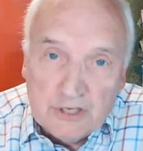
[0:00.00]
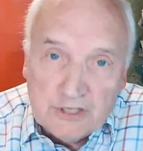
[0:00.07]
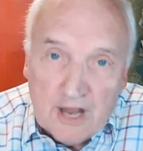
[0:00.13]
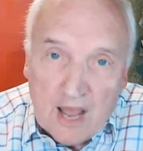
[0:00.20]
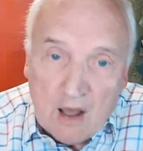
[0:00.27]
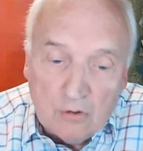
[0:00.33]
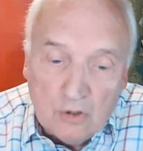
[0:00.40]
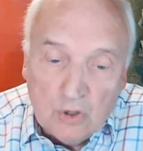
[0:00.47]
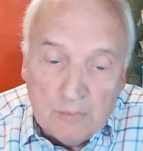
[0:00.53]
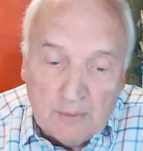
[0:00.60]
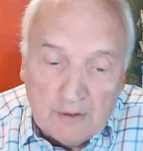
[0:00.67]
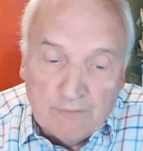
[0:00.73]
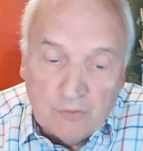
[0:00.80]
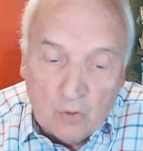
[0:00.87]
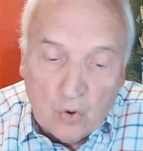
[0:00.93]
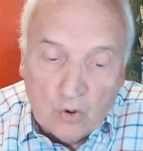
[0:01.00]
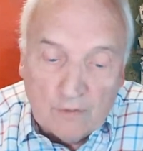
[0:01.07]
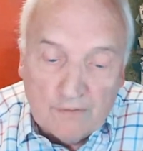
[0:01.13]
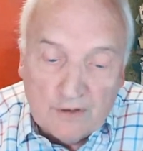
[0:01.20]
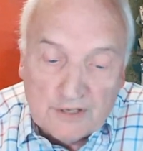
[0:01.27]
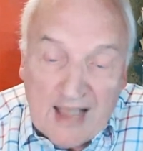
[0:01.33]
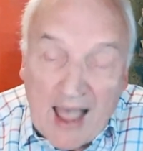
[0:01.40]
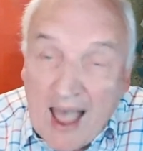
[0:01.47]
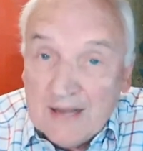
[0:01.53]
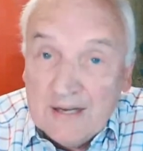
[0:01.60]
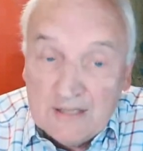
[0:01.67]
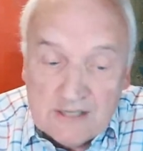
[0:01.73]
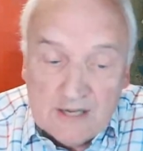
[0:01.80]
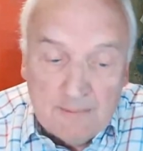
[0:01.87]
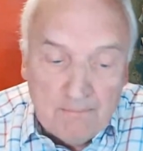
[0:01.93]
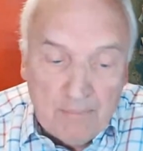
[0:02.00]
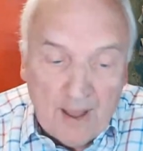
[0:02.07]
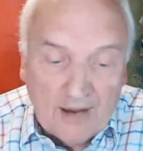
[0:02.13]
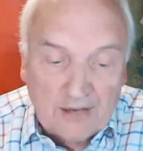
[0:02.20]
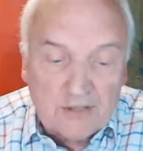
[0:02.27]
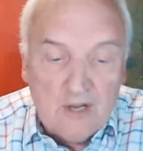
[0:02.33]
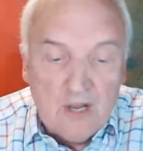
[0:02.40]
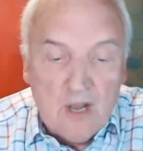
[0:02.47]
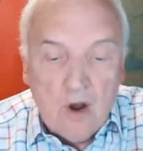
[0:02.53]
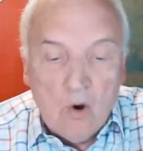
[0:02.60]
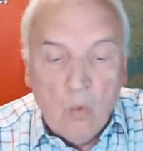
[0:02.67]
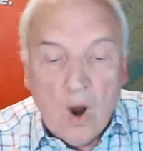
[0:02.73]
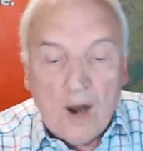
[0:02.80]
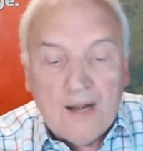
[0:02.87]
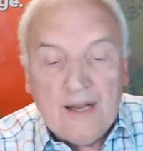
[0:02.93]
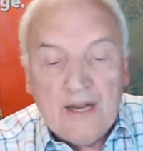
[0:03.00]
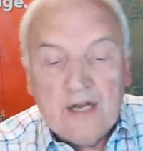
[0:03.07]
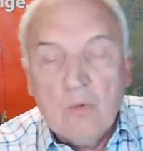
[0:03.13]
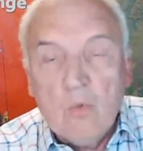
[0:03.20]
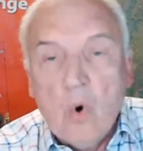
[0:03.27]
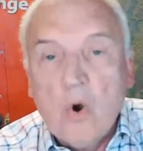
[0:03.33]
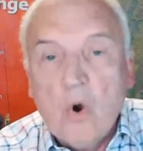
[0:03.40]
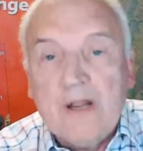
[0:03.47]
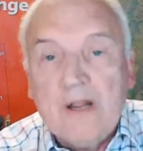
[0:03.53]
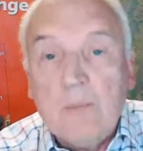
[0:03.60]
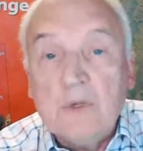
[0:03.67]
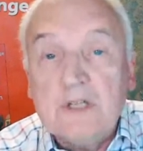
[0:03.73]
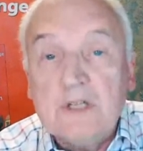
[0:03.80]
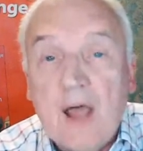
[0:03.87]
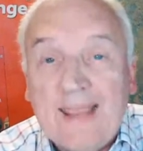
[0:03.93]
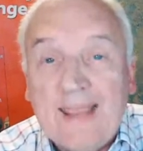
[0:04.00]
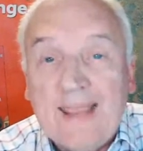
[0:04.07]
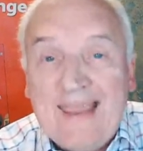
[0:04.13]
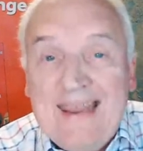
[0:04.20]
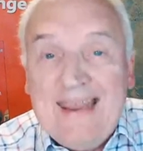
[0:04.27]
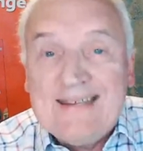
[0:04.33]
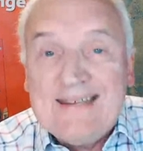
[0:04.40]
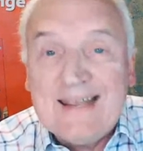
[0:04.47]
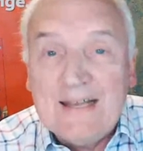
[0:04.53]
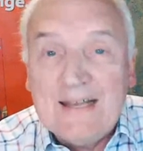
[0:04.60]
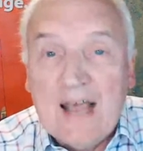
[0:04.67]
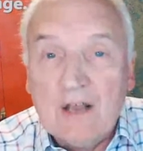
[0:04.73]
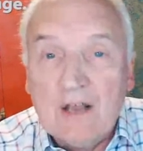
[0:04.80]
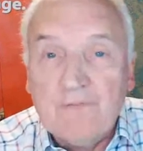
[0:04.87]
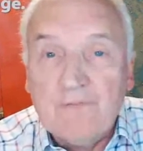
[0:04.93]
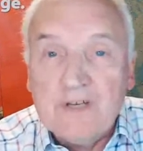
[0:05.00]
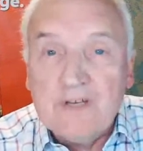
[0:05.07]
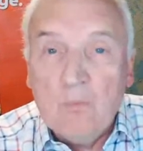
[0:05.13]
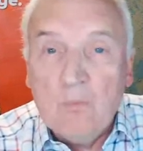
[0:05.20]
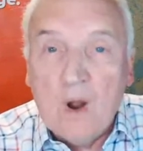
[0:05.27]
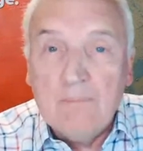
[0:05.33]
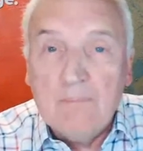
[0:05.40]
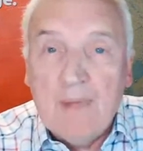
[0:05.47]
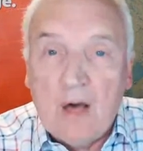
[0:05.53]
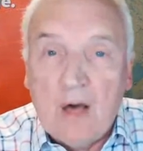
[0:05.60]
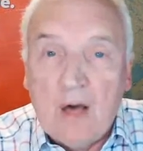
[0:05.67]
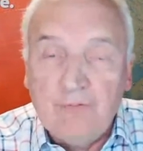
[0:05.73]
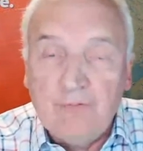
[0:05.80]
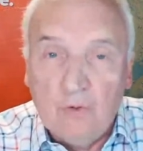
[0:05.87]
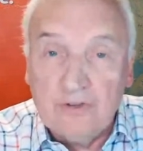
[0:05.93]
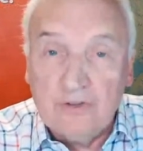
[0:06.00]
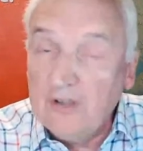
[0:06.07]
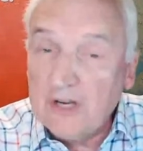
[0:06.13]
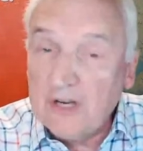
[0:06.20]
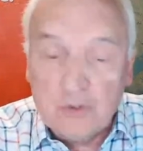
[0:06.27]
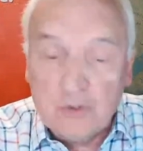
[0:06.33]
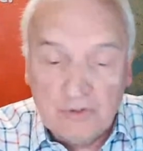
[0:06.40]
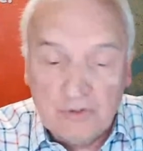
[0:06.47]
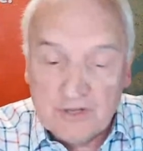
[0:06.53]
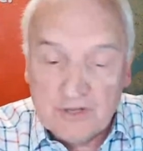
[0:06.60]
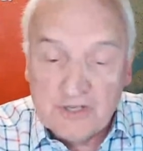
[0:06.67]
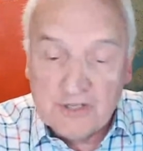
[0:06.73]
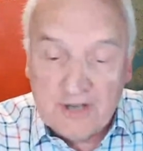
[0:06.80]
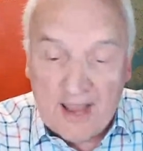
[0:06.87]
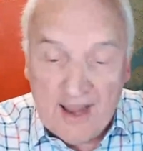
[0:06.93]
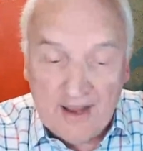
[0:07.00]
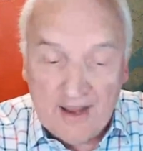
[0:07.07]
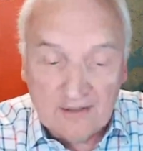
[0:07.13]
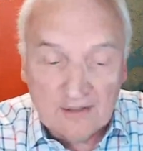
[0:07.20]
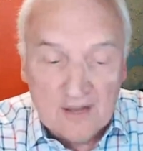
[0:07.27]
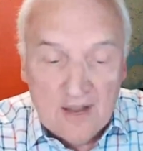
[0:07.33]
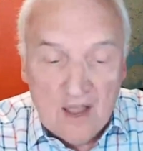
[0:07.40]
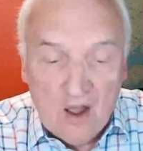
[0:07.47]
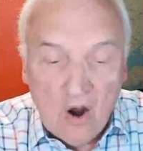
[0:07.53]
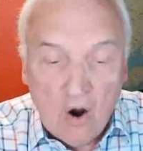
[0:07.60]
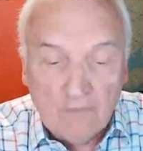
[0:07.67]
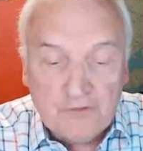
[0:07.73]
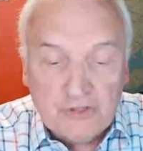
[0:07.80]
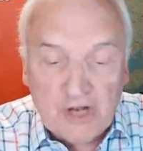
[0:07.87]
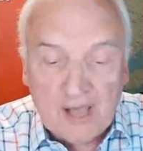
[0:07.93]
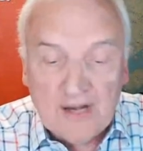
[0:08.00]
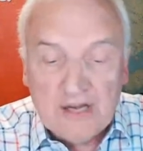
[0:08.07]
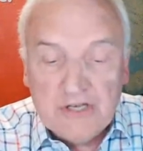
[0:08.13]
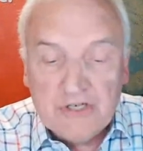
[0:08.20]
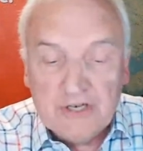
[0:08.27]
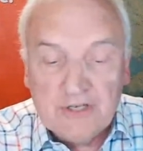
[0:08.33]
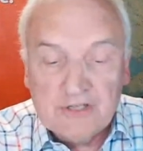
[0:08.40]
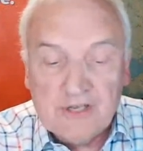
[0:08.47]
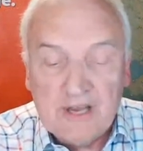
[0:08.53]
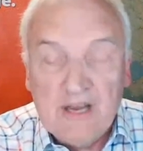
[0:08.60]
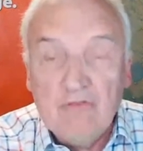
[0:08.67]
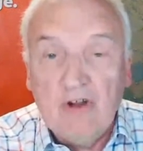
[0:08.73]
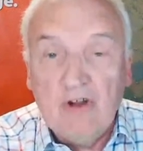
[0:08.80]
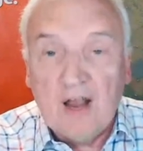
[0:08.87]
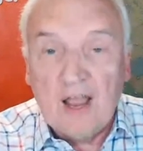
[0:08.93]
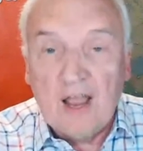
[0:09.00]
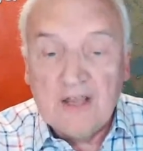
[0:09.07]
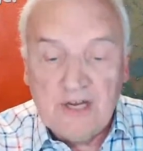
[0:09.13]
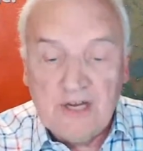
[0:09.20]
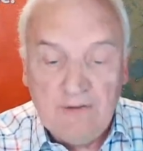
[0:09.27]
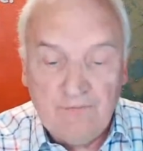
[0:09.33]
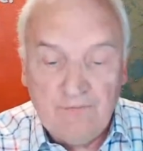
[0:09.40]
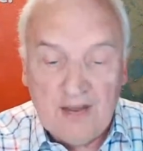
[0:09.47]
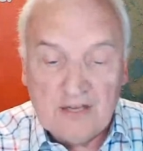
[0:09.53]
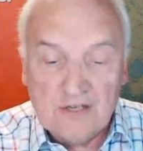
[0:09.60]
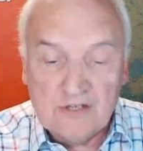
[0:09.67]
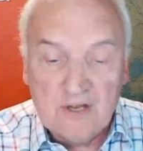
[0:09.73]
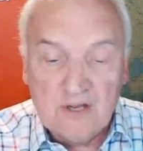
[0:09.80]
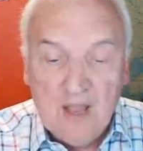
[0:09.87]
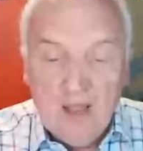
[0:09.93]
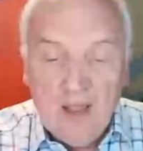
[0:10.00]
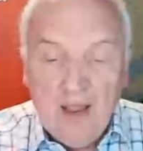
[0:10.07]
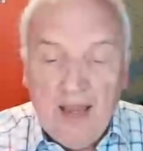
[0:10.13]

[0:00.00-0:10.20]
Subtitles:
which is now looming for all of us and its impact. One leader warned it was like eating an elephant in one mouthful. Such was the scale of challenges he realized he faced.